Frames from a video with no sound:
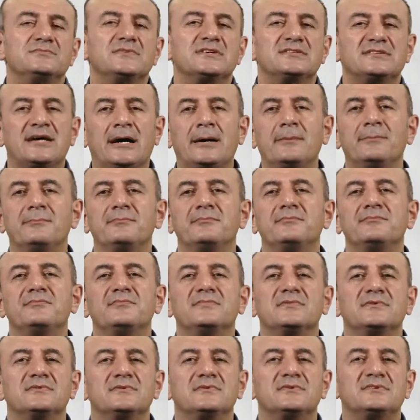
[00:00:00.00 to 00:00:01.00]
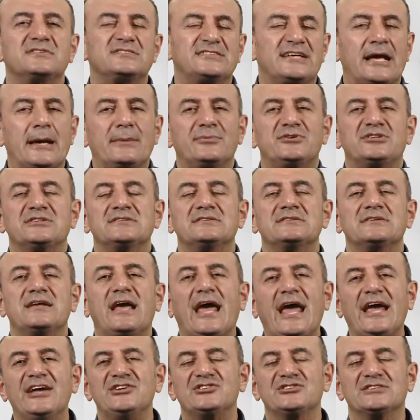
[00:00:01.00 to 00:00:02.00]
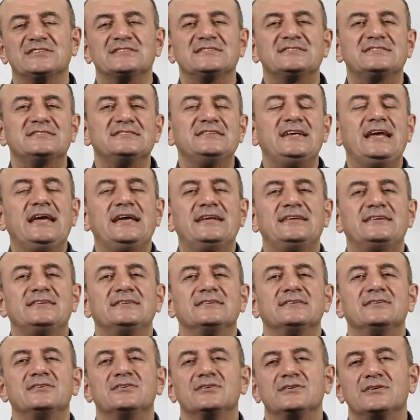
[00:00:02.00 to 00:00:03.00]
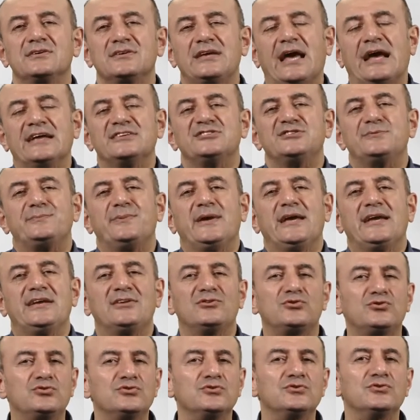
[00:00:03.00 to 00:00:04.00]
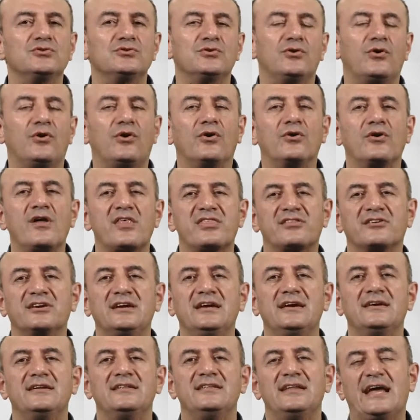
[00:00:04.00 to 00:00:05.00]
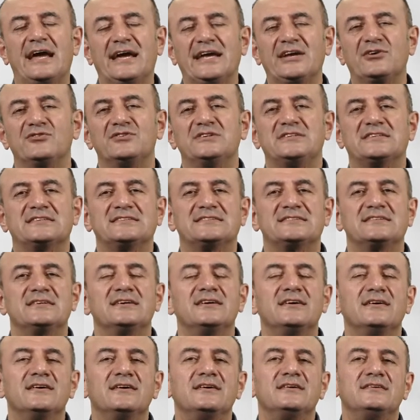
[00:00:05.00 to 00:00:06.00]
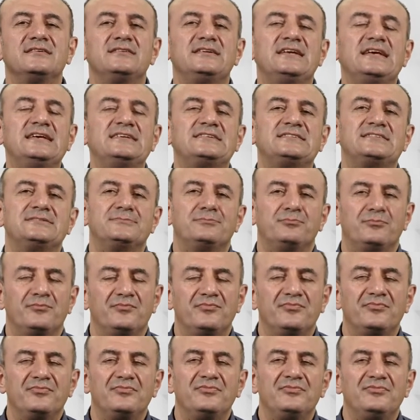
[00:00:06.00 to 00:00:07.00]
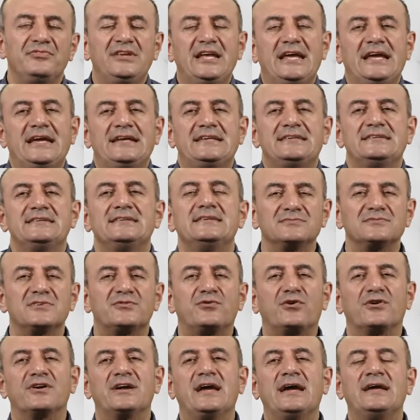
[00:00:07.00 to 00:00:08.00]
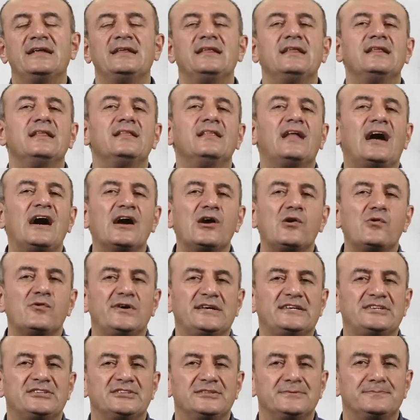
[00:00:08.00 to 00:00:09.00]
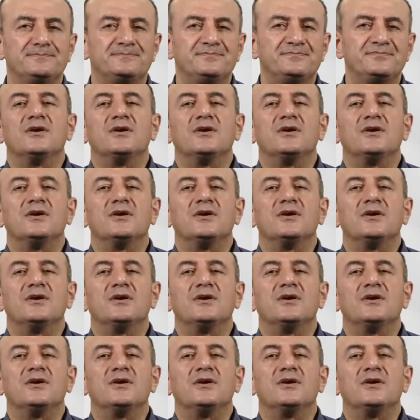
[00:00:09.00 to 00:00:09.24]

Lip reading: Some reception agents can speak 2 or 3 languages. These need foreign language.